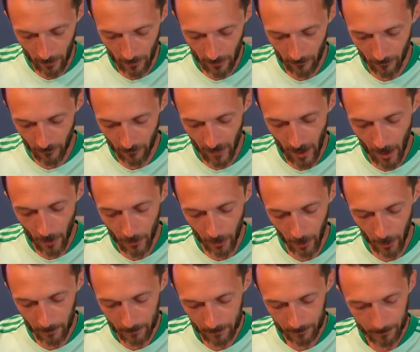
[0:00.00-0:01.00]

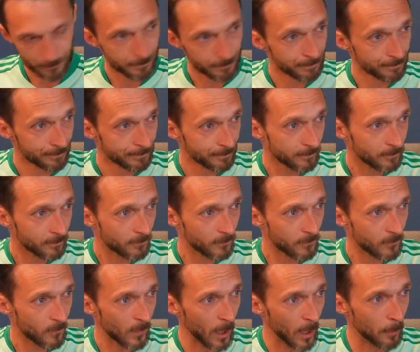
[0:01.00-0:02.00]
Werner.
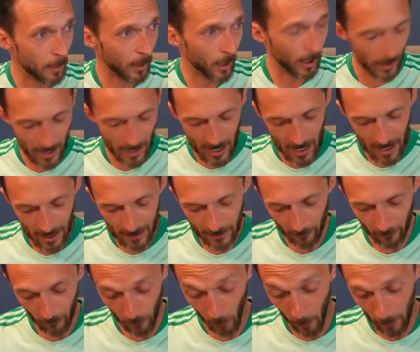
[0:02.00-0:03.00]
But I never
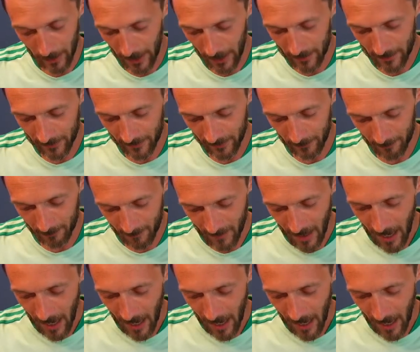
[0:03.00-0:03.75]
thought about that at the time.